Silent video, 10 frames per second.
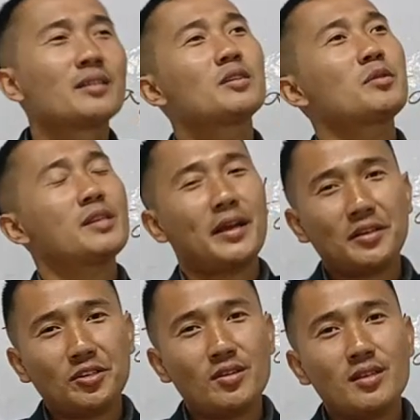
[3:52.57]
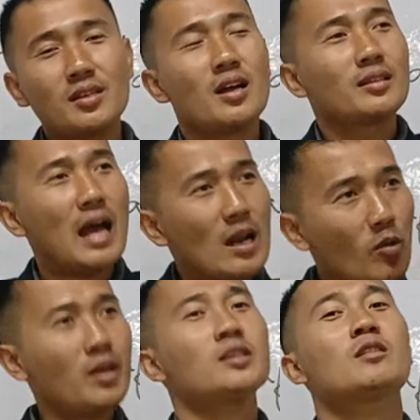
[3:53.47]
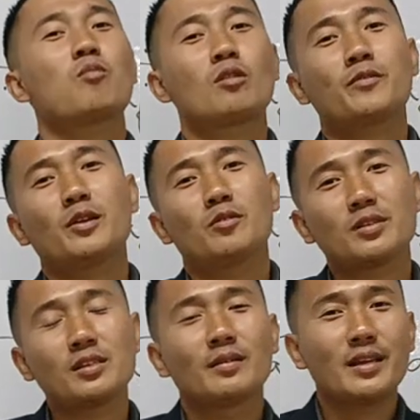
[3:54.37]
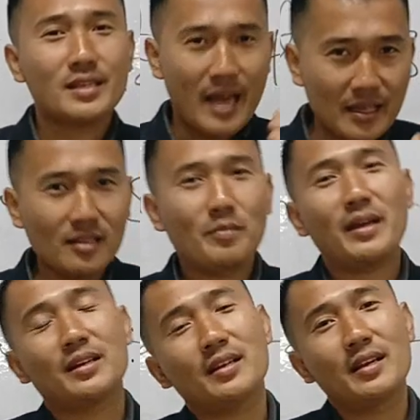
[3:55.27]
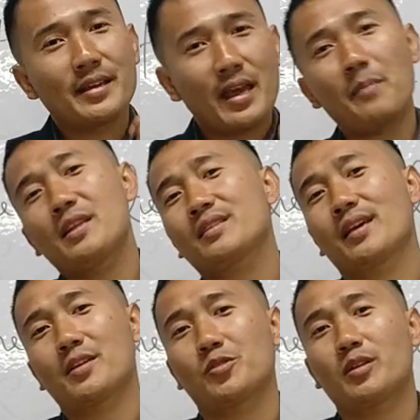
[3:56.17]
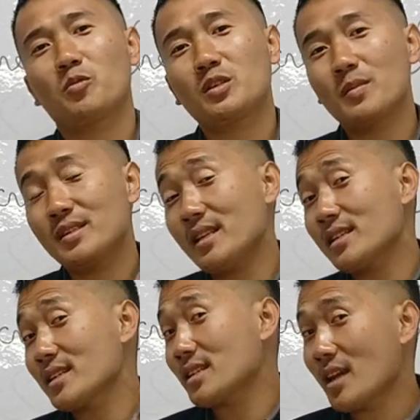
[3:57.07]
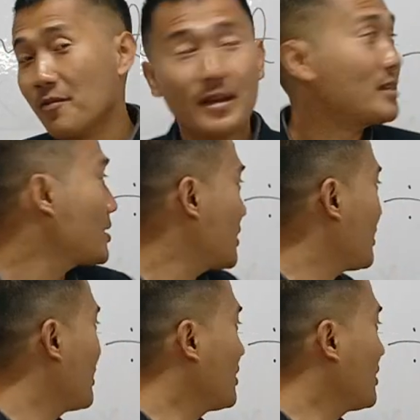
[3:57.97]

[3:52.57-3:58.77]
the resignations, the allocations of portfolios is handled by the Cabinet Secretary, which means it is a staff agency